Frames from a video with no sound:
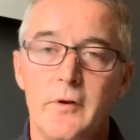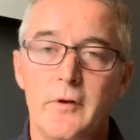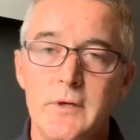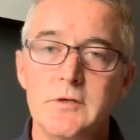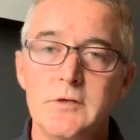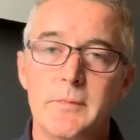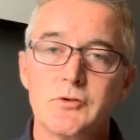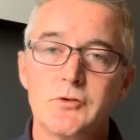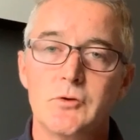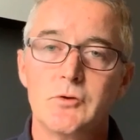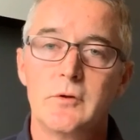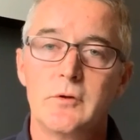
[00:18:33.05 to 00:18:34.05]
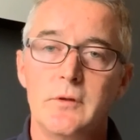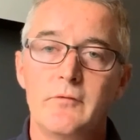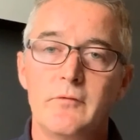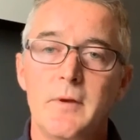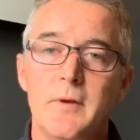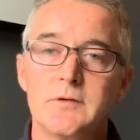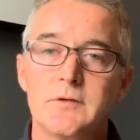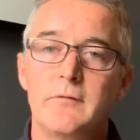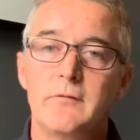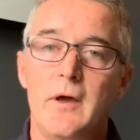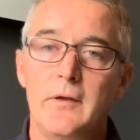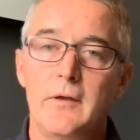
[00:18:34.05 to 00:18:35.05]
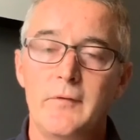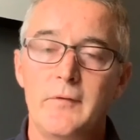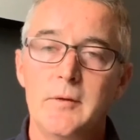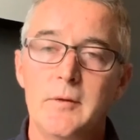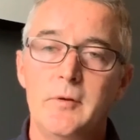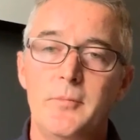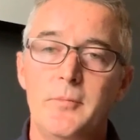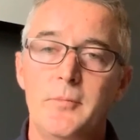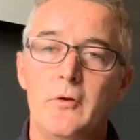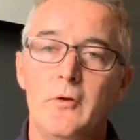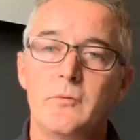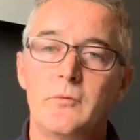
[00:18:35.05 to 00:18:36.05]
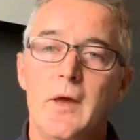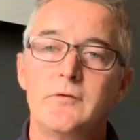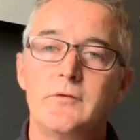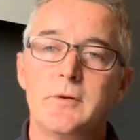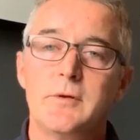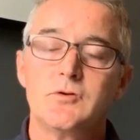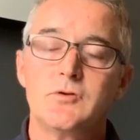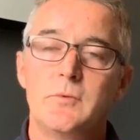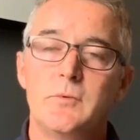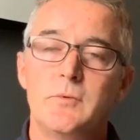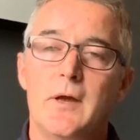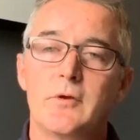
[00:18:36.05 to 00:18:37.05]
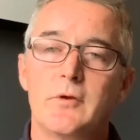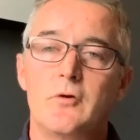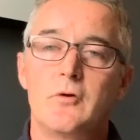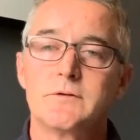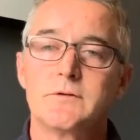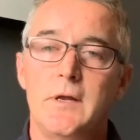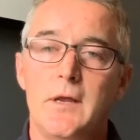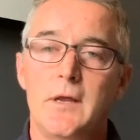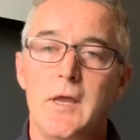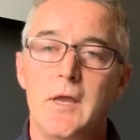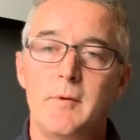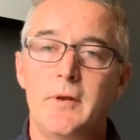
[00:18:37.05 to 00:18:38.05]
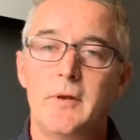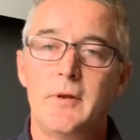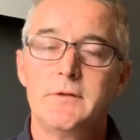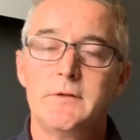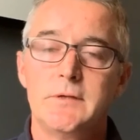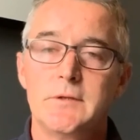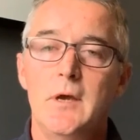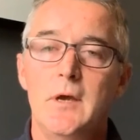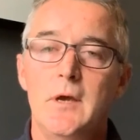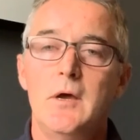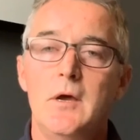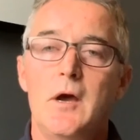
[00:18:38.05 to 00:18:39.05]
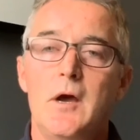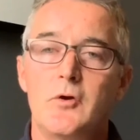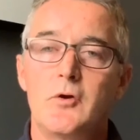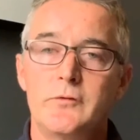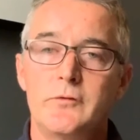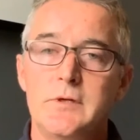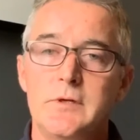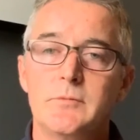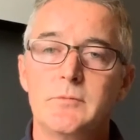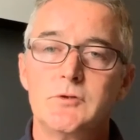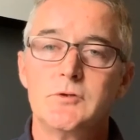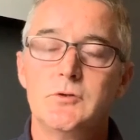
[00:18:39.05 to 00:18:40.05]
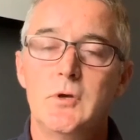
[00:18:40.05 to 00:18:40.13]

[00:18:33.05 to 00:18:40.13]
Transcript: We need to make sure the information is available, but also we have to make sure we have the cross-skilling and capabilities across the team to